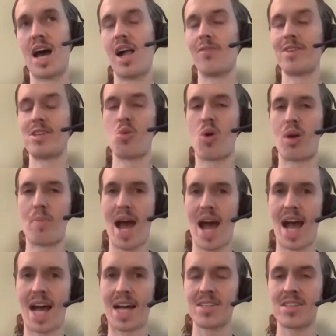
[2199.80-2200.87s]
delve into our
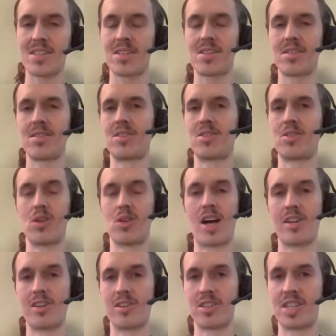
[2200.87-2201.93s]
past, to
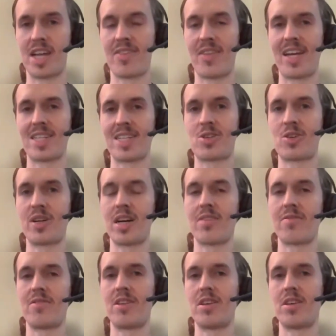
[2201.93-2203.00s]
understand the history
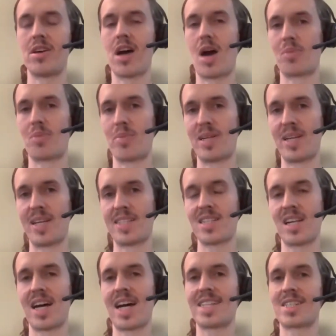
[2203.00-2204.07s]
of the Upper
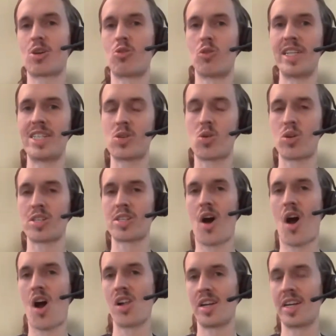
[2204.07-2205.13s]
Peninsula as a resource
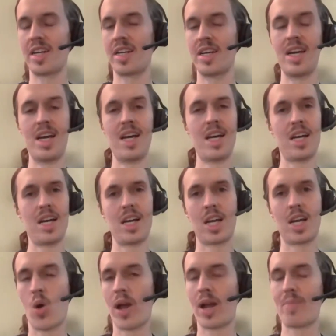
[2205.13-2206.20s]
colony,
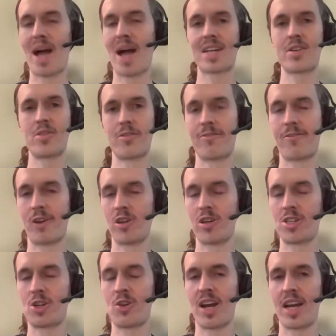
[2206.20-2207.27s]
going back to the
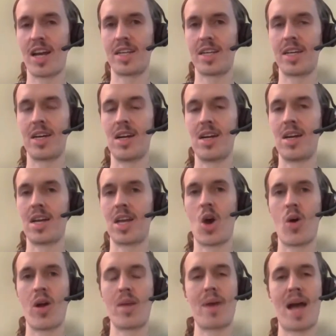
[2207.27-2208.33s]
fur trade,
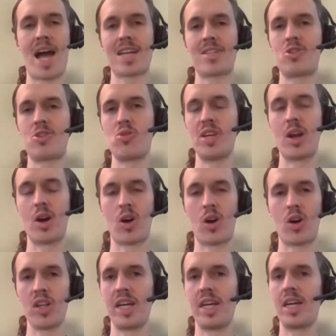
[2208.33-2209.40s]
going back to the
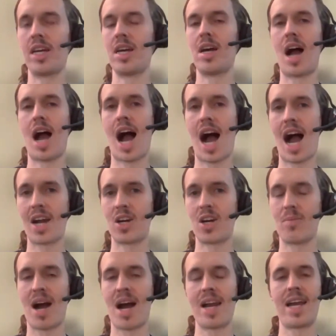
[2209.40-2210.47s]
early
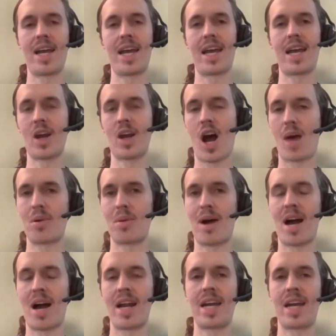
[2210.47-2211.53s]
iron mining and copper
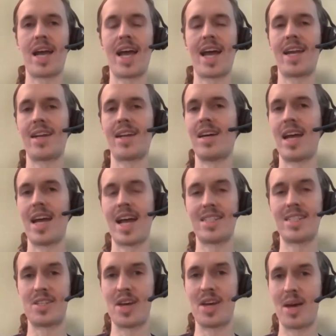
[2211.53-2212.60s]
mining and
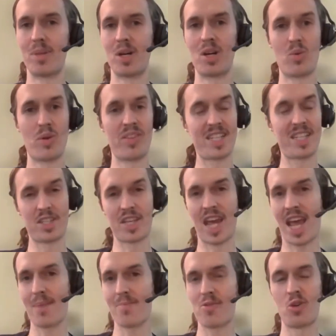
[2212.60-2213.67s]
timber when they just
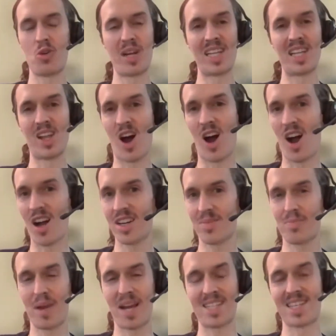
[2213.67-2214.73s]
came through and
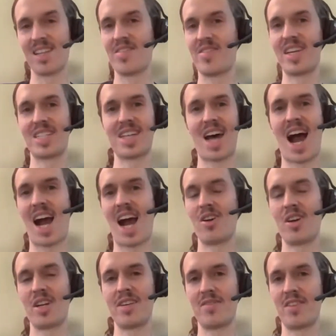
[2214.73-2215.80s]
logged basically the
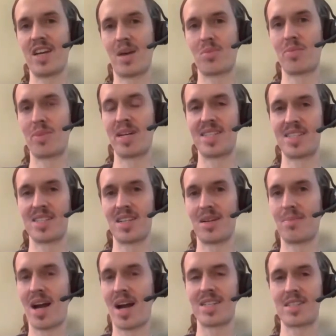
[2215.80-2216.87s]
entirety of the Upper
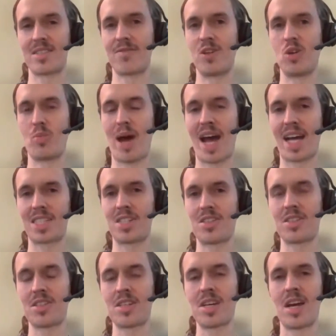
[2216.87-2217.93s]
Peninsula minus a few
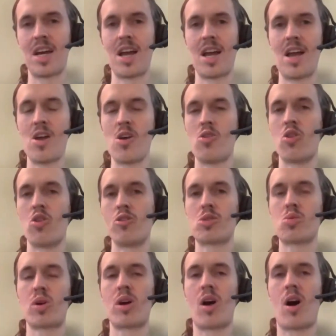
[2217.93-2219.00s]
patches.
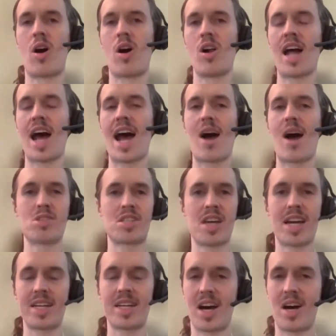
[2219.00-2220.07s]
Those were all
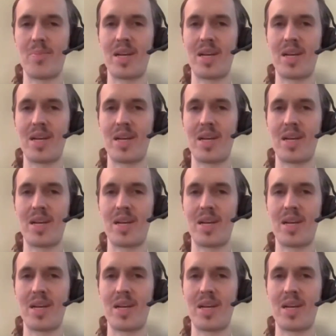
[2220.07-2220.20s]
outside